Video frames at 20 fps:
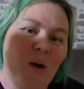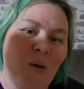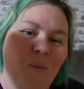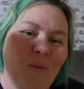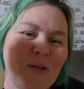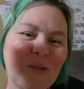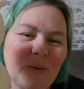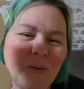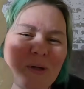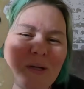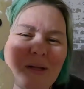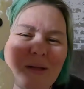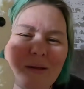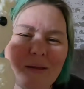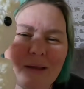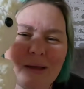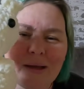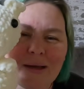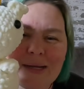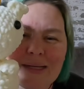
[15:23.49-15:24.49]
which one do you
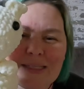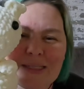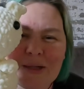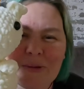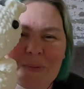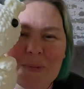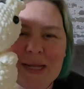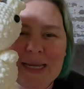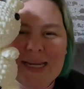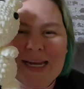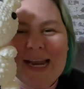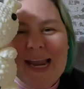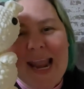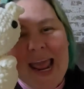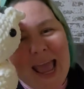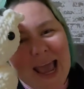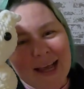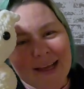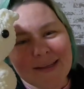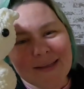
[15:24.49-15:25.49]
think I should make
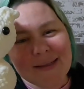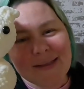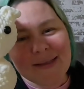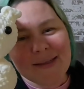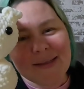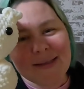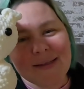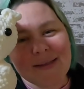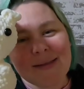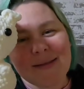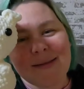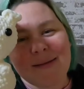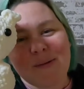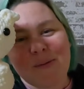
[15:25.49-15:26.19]
next?